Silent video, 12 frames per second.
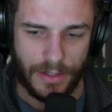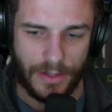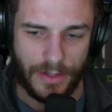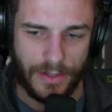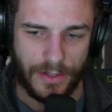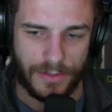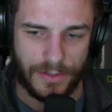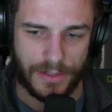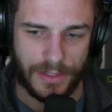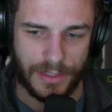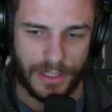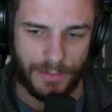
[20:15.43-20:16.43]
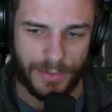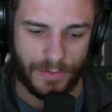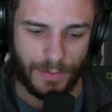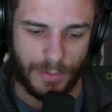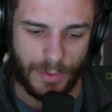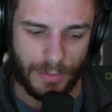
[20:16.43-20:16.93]
there's just examples of
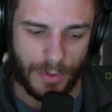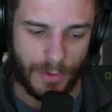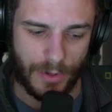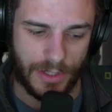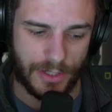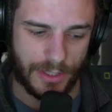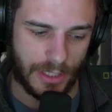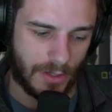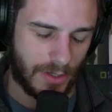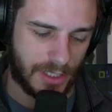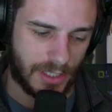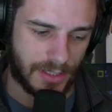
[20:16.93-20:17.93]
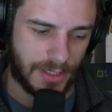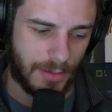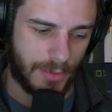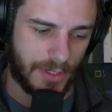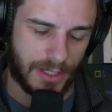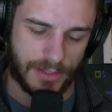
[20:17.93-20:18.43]
people promoting these shitcoins because
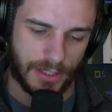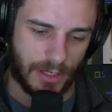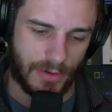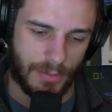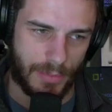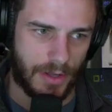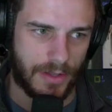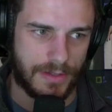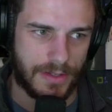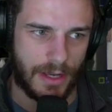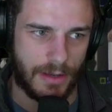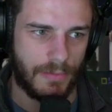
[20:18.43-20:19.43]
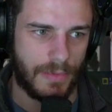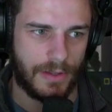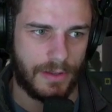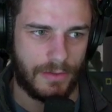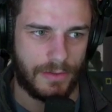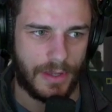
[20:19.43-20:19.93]
number doesn't go up all the time,
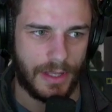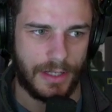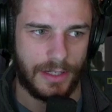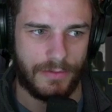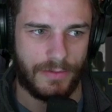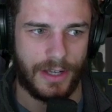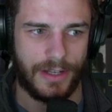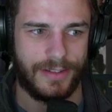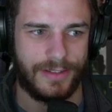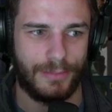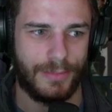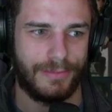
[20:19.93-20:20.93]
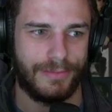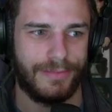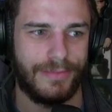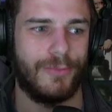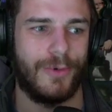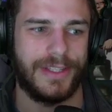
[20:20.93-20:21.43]
and they need to find
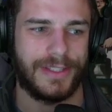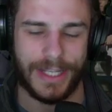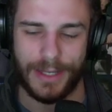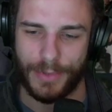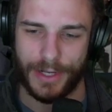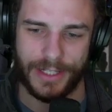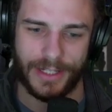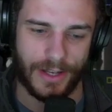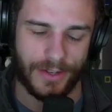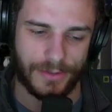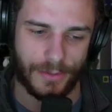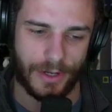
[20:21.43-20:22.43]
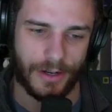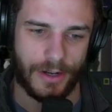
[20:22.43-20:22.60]
ways to get money elsewhere.